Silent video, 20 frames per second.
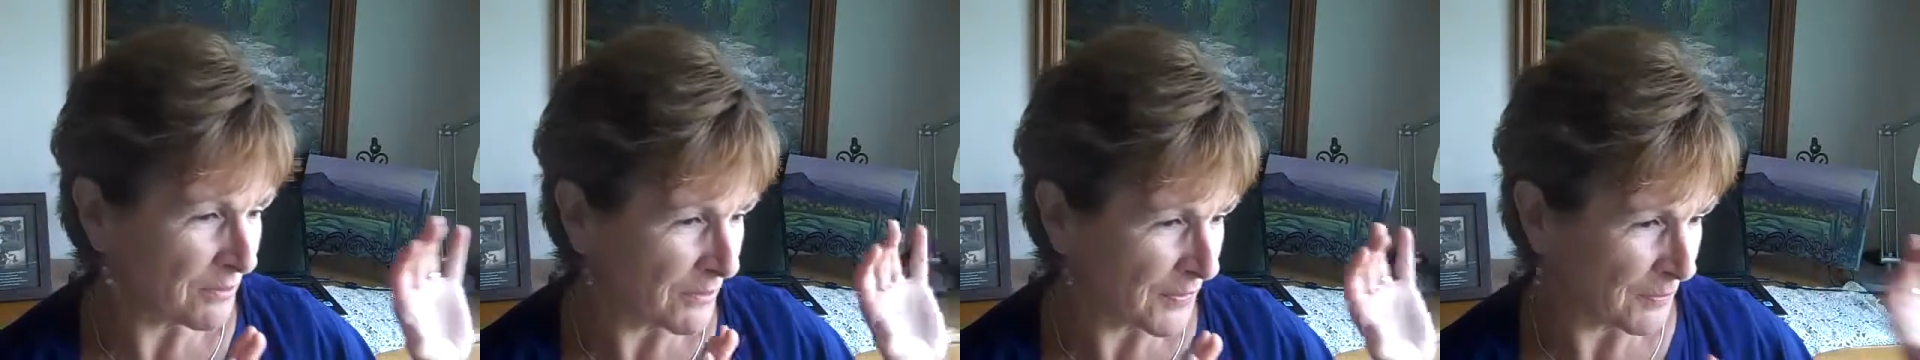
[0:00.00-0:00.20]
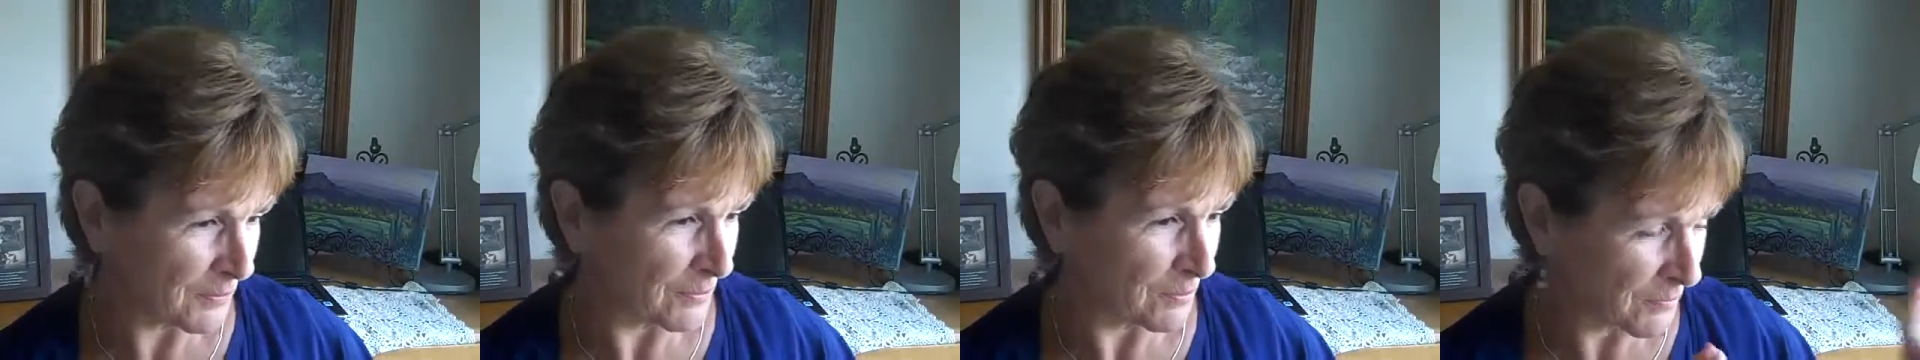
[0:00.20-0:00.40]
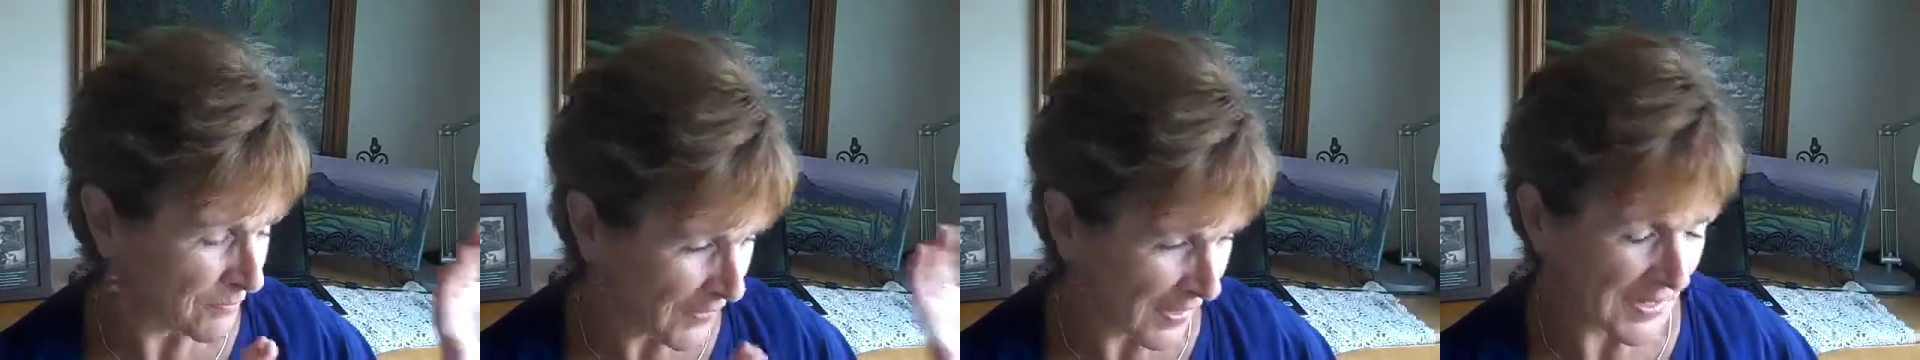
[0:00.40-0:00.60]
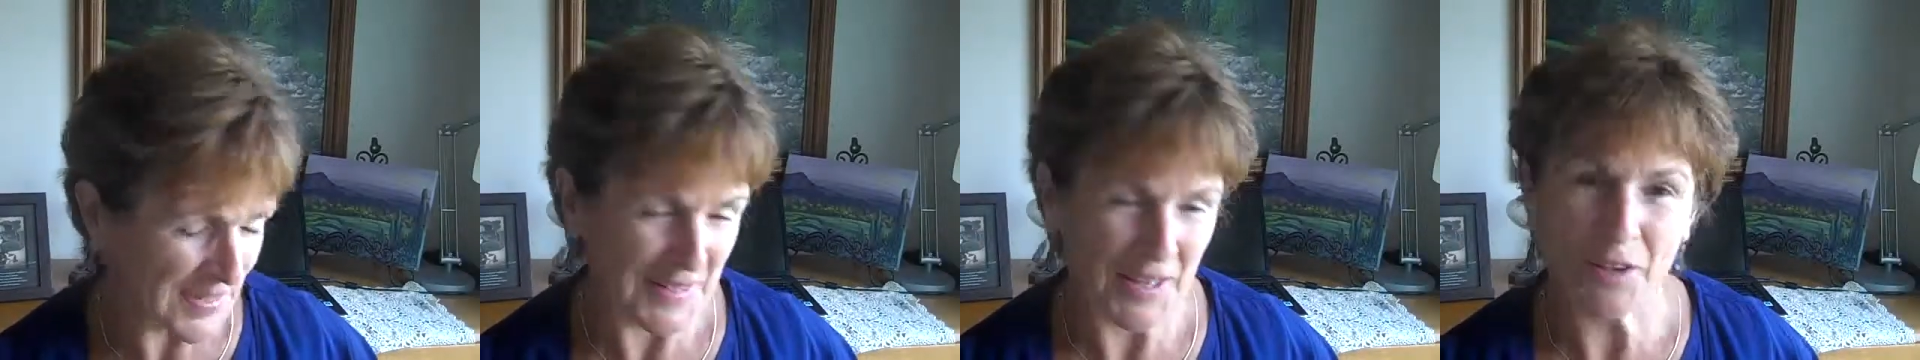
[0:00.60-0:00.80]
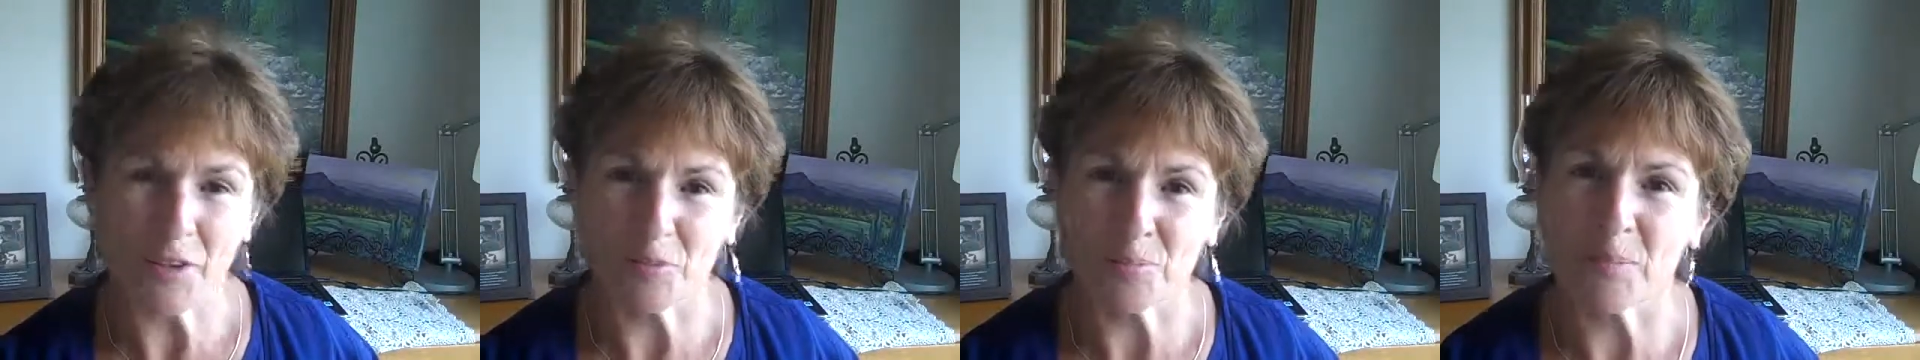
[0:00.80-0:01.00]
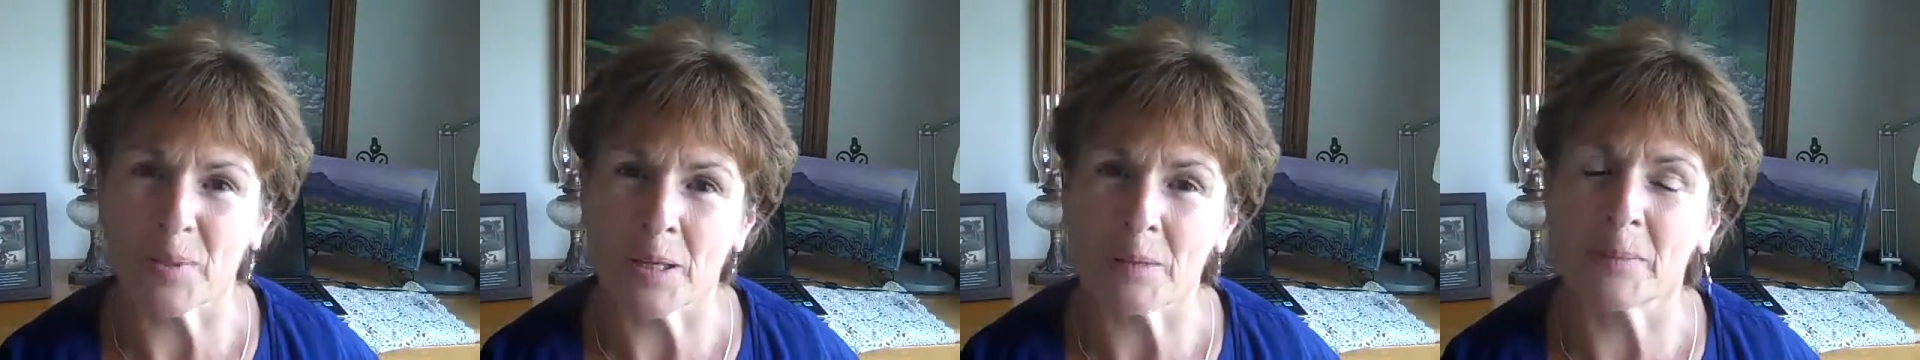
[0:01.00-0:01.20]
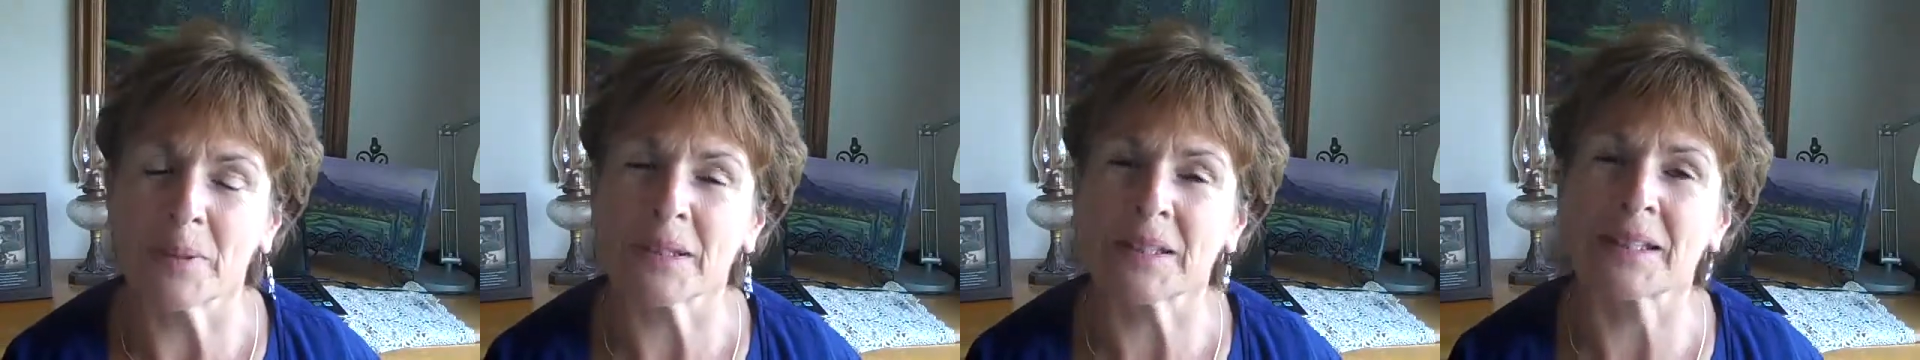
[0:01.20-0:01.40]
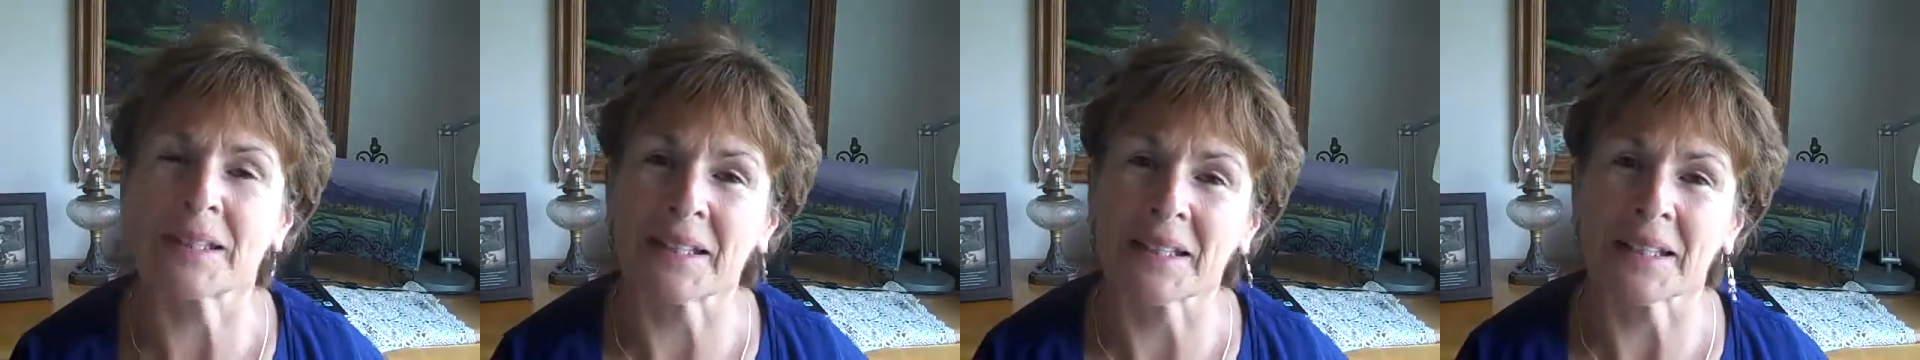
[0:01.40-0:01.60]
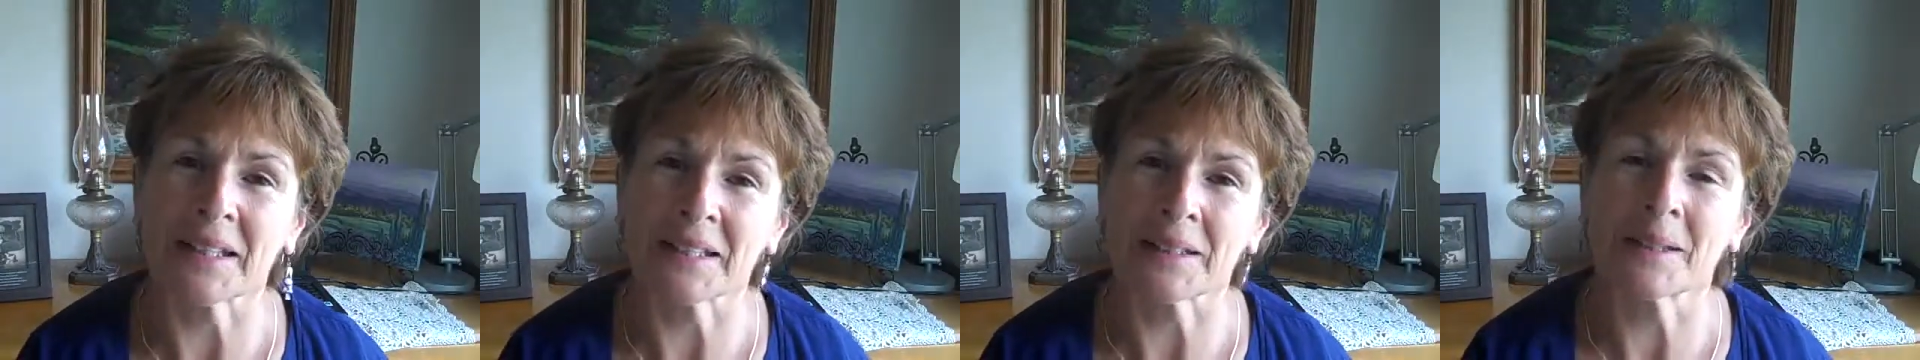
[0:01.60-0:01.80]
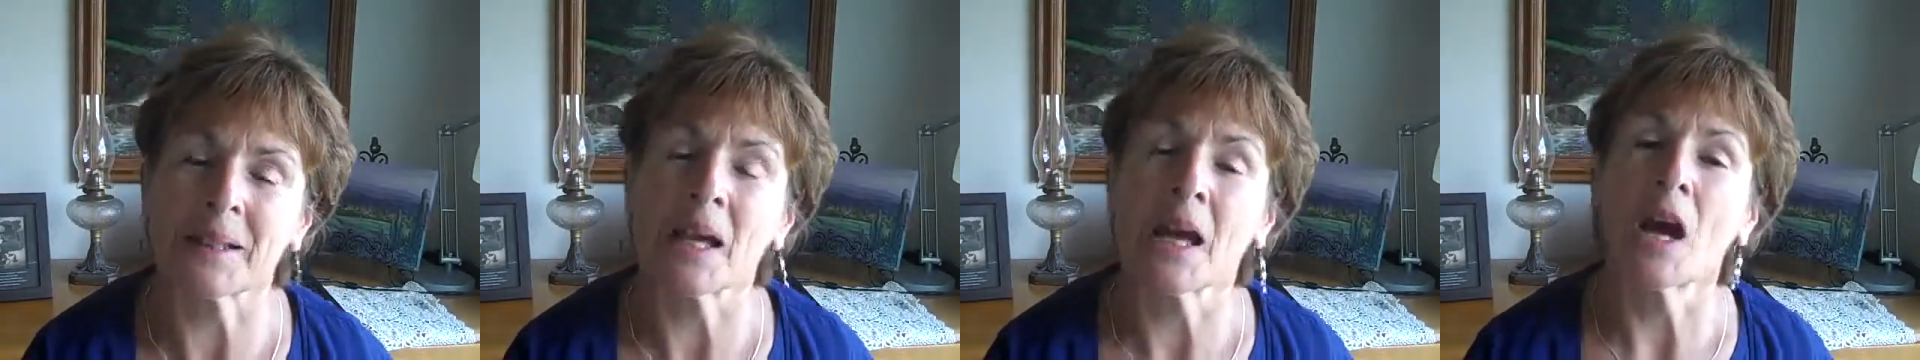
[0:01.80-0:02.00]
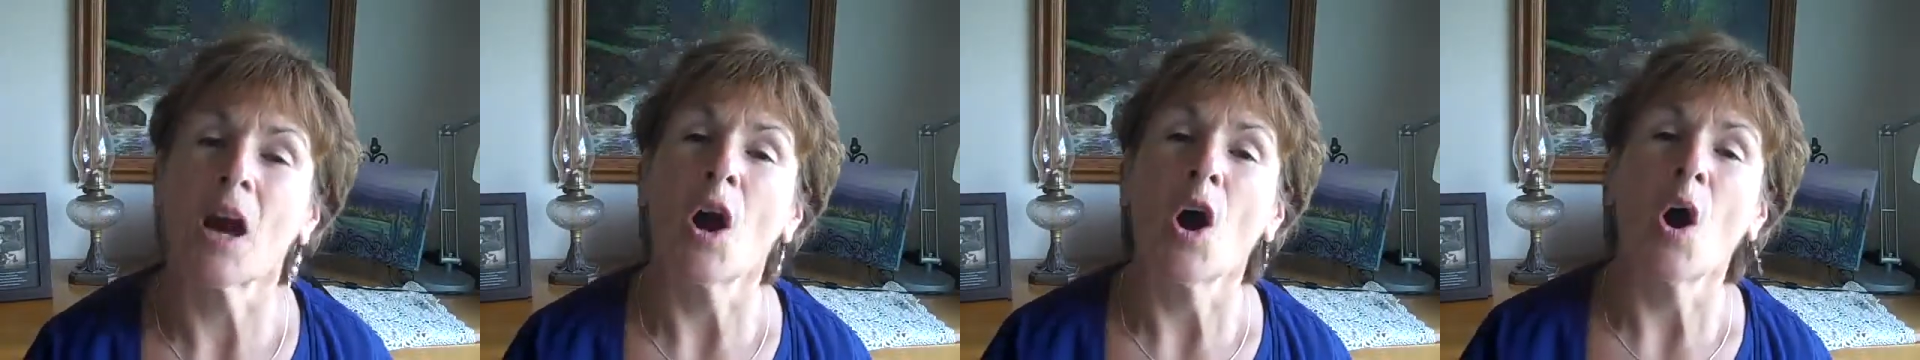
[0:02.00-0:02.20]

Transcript: face out in public again,